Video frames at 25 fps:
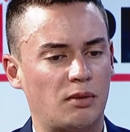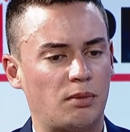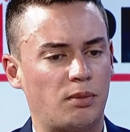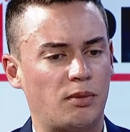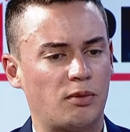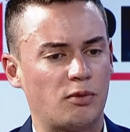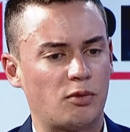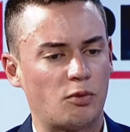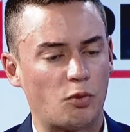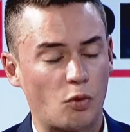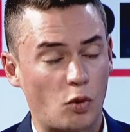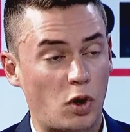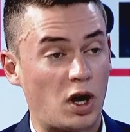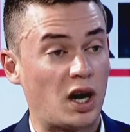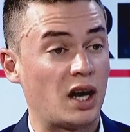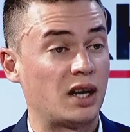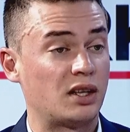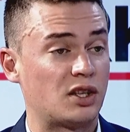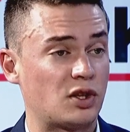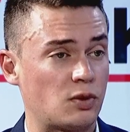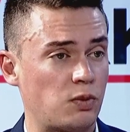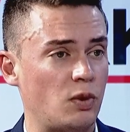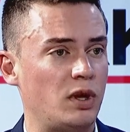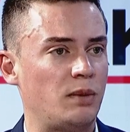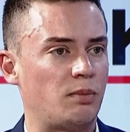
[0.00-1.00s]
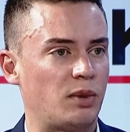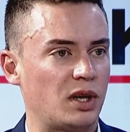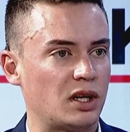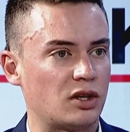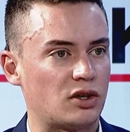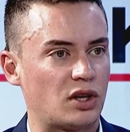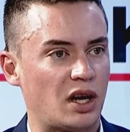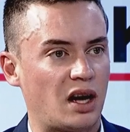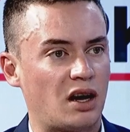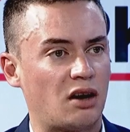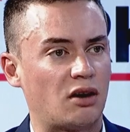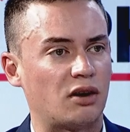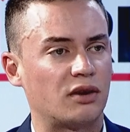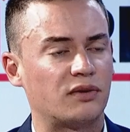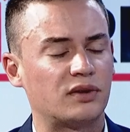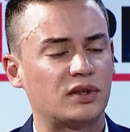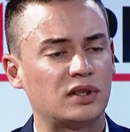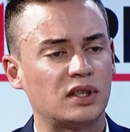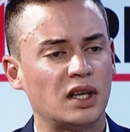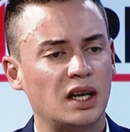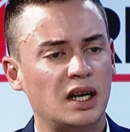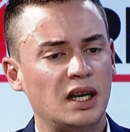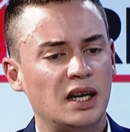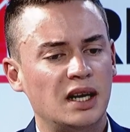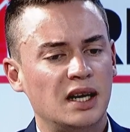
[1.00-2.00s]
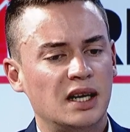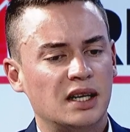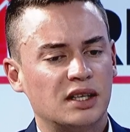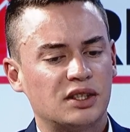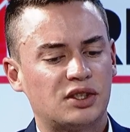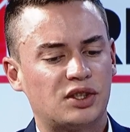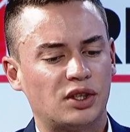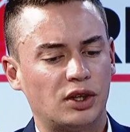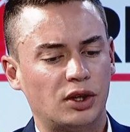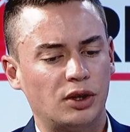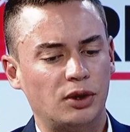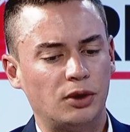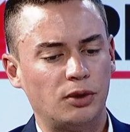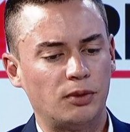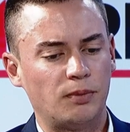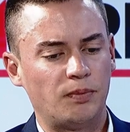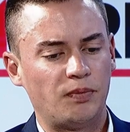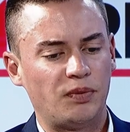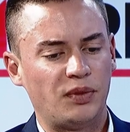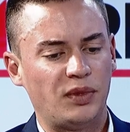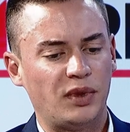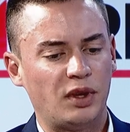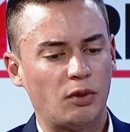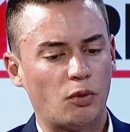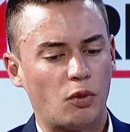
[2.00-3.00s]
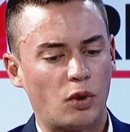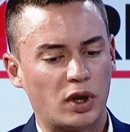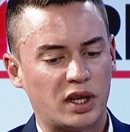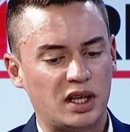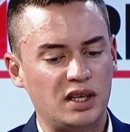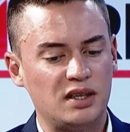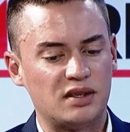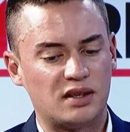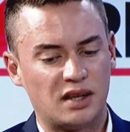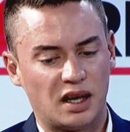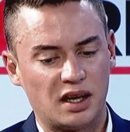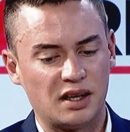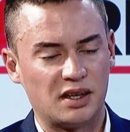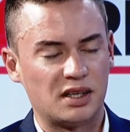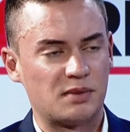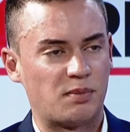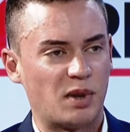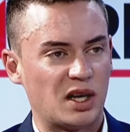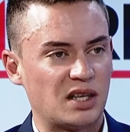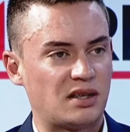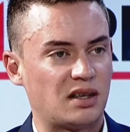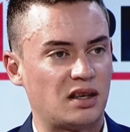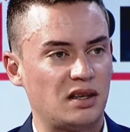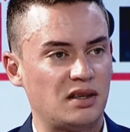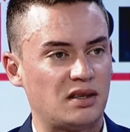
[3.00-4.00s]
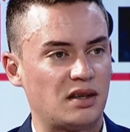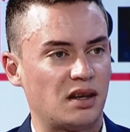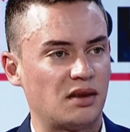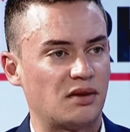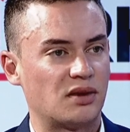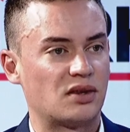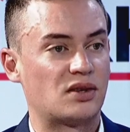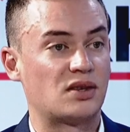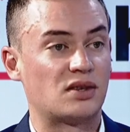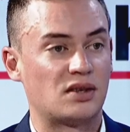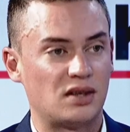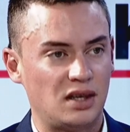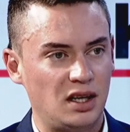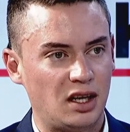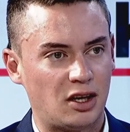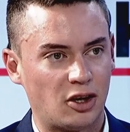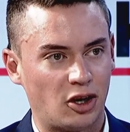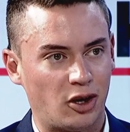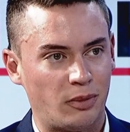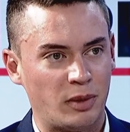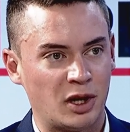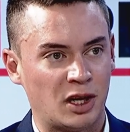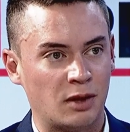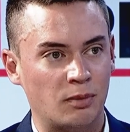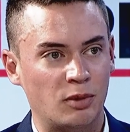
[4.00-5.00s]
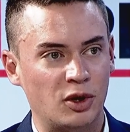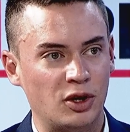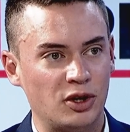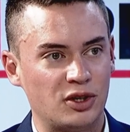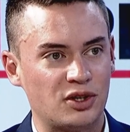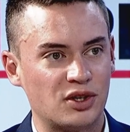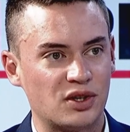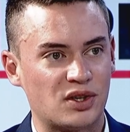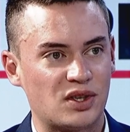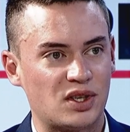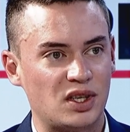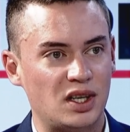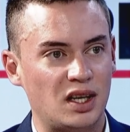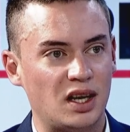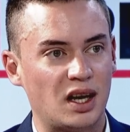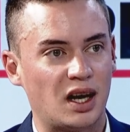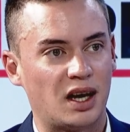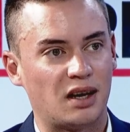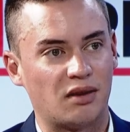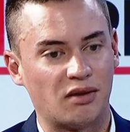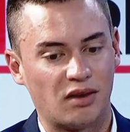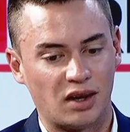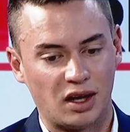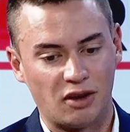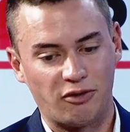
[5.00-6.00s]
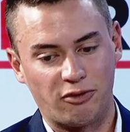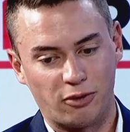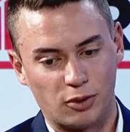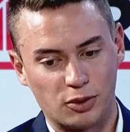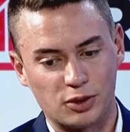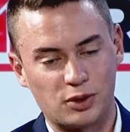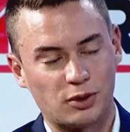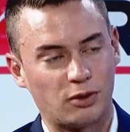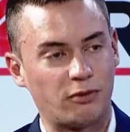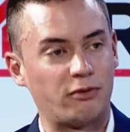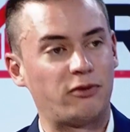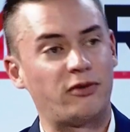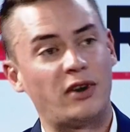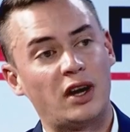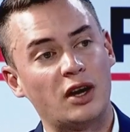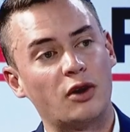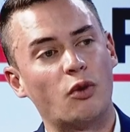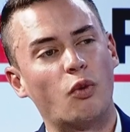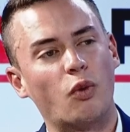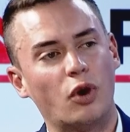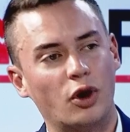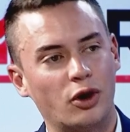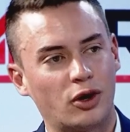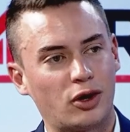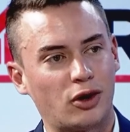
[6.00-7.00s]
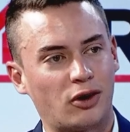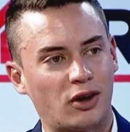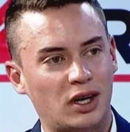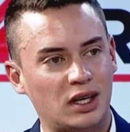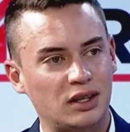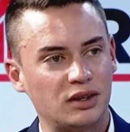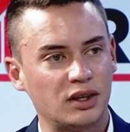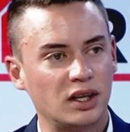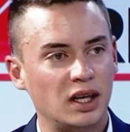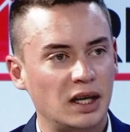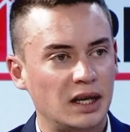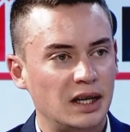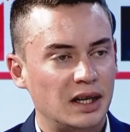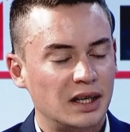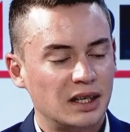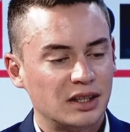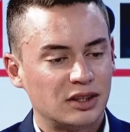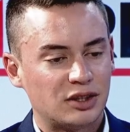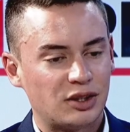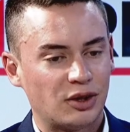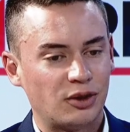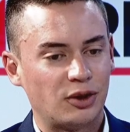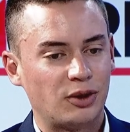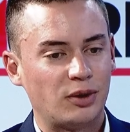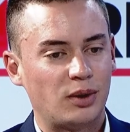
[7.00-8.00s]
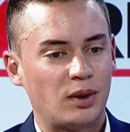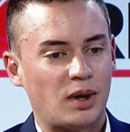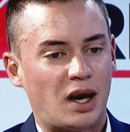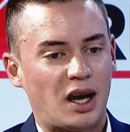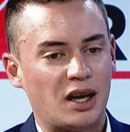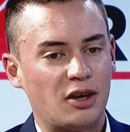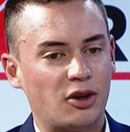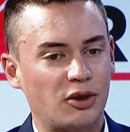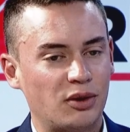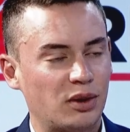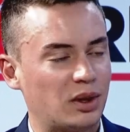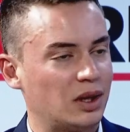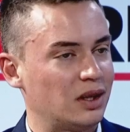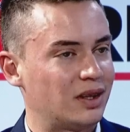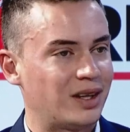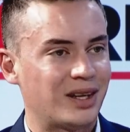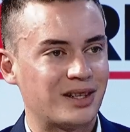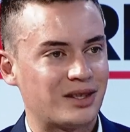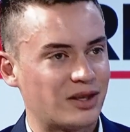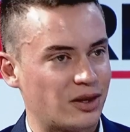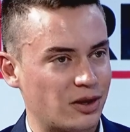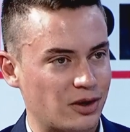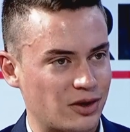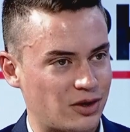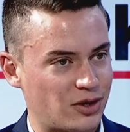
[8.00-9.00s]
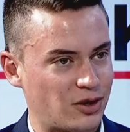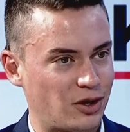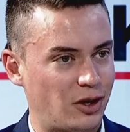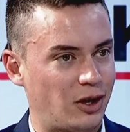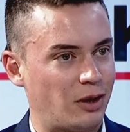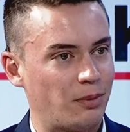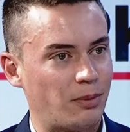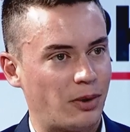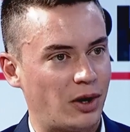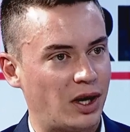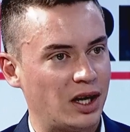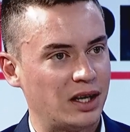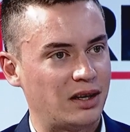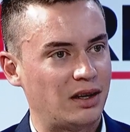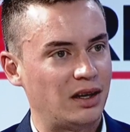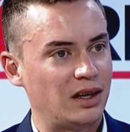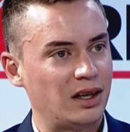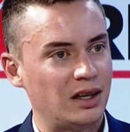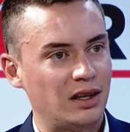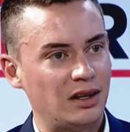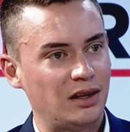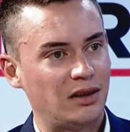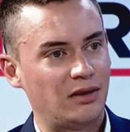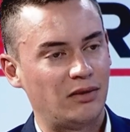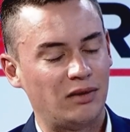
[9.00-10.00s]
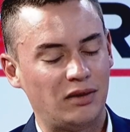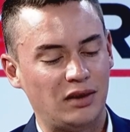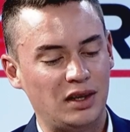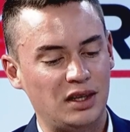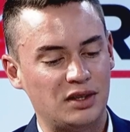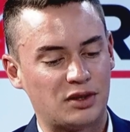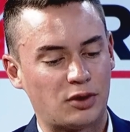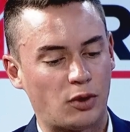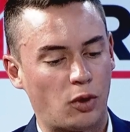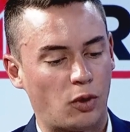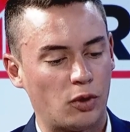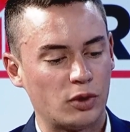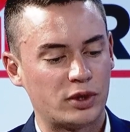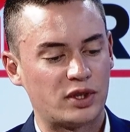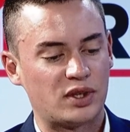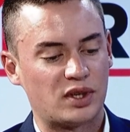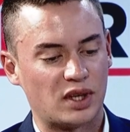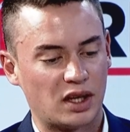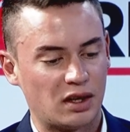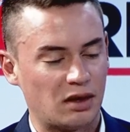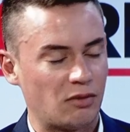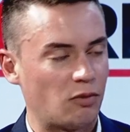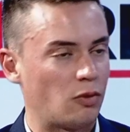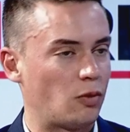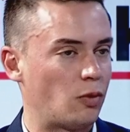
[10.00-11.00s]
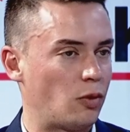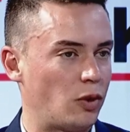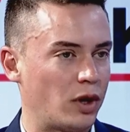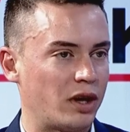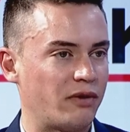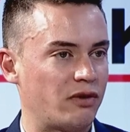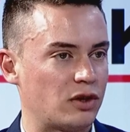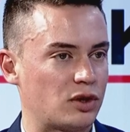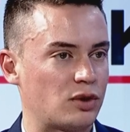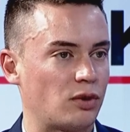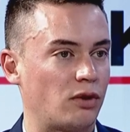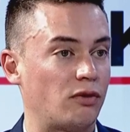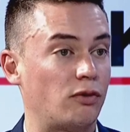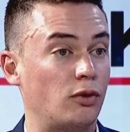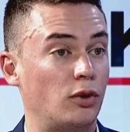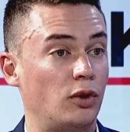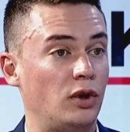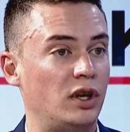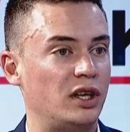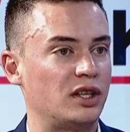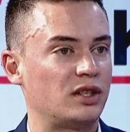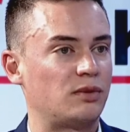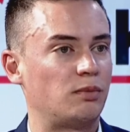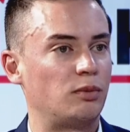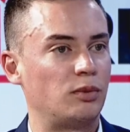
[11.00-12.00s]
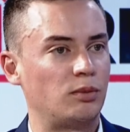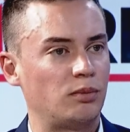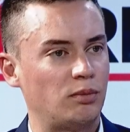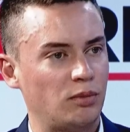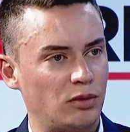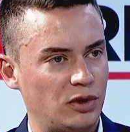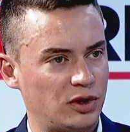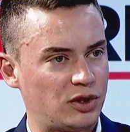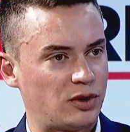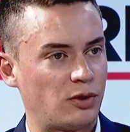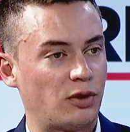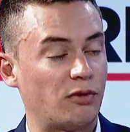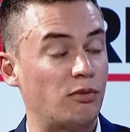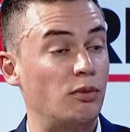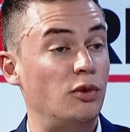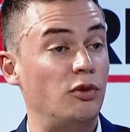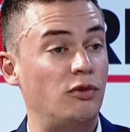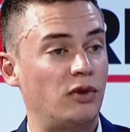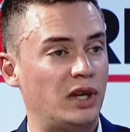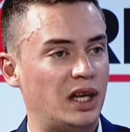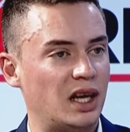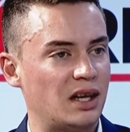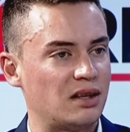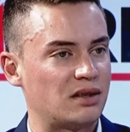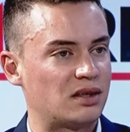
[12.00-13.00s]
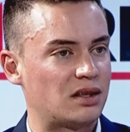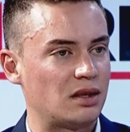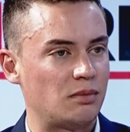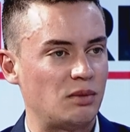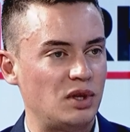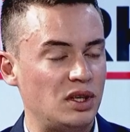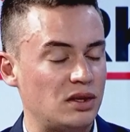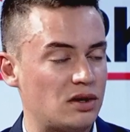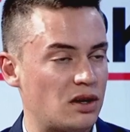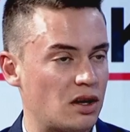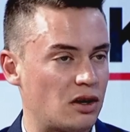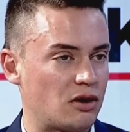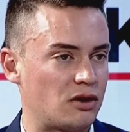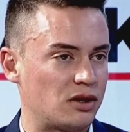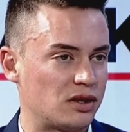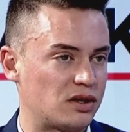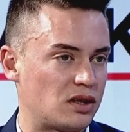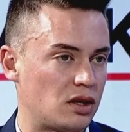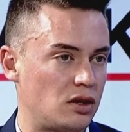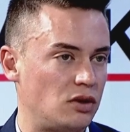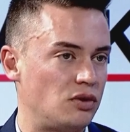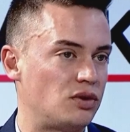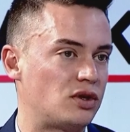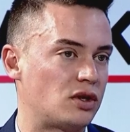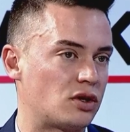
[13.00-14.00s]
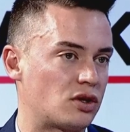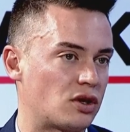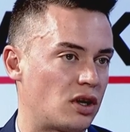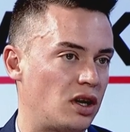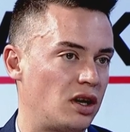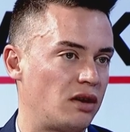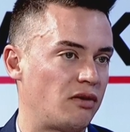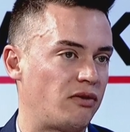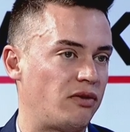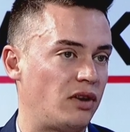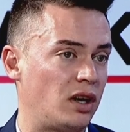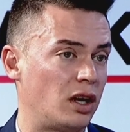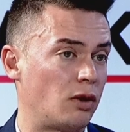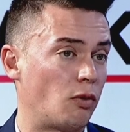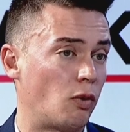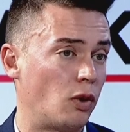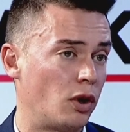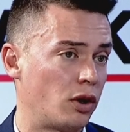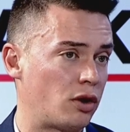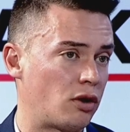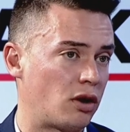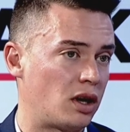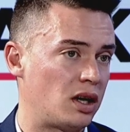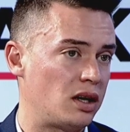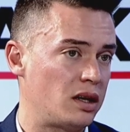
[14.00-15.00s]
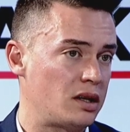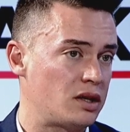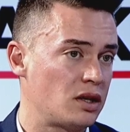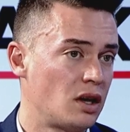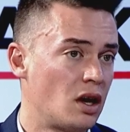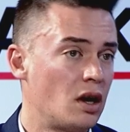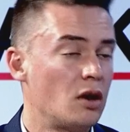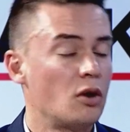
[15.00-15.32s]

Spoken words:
wide sweeping tariffs. So what he's done is basically said this is an economic emergency, and therefore sort of found a workaround. So I don't think that's going to stop, right? These courts and whatever sort of rulings sort of move against him, he's going to continue to try and find workarounds